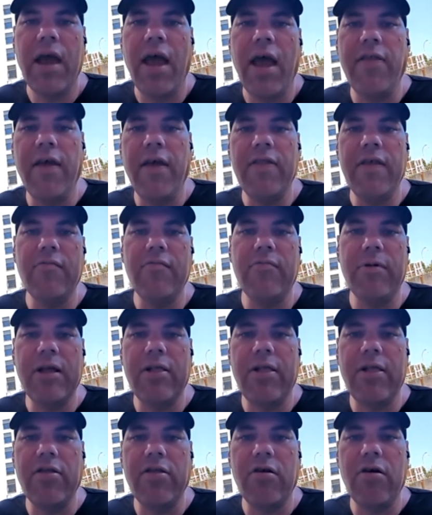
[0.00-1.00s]
And then they
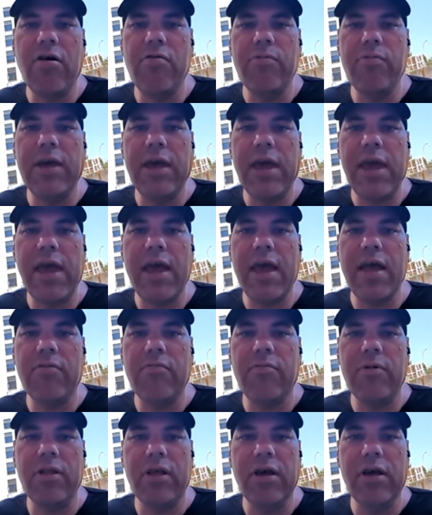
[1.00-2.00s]
realize, oh, we can't
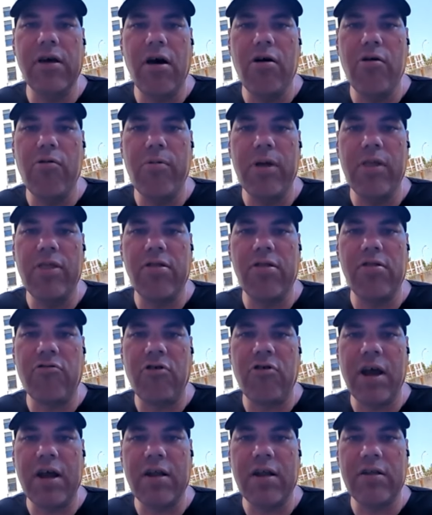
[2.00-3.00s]
really go with
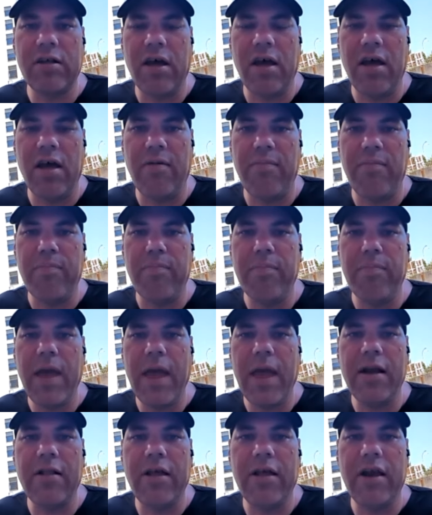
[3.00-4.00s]
strict
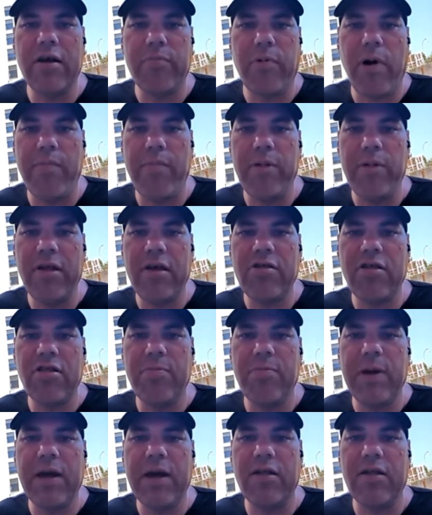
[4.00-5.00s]
analytic
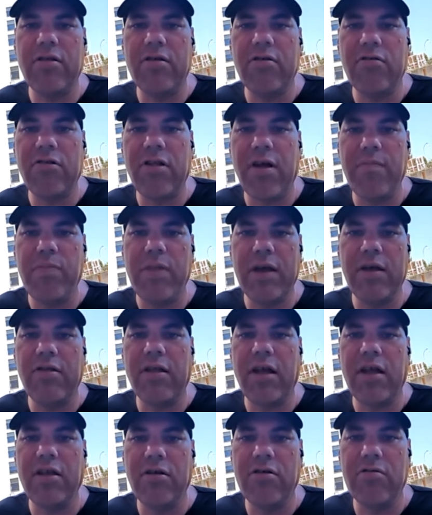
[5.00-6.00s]
propositions because there are some things
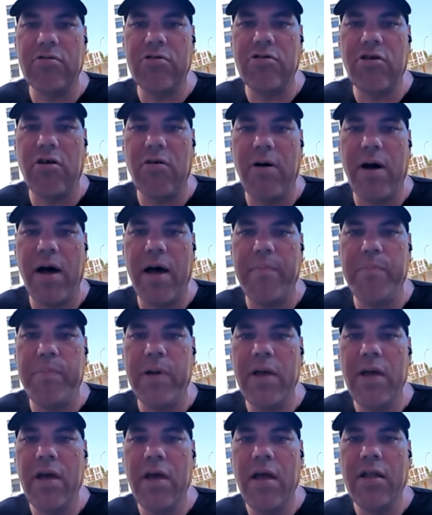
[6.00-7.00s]
that don't show up
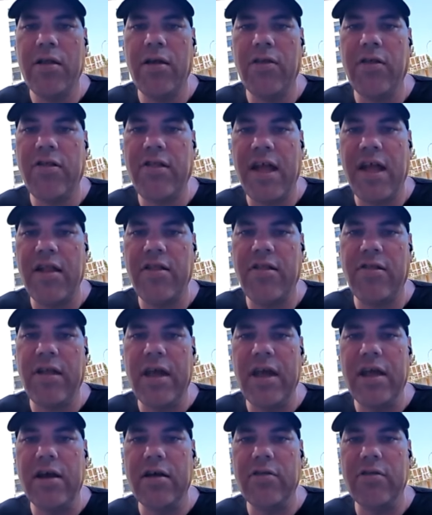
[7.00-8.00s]
to the sense
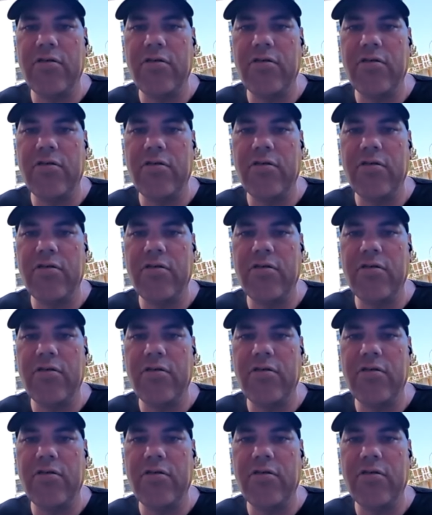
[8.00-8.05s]
data.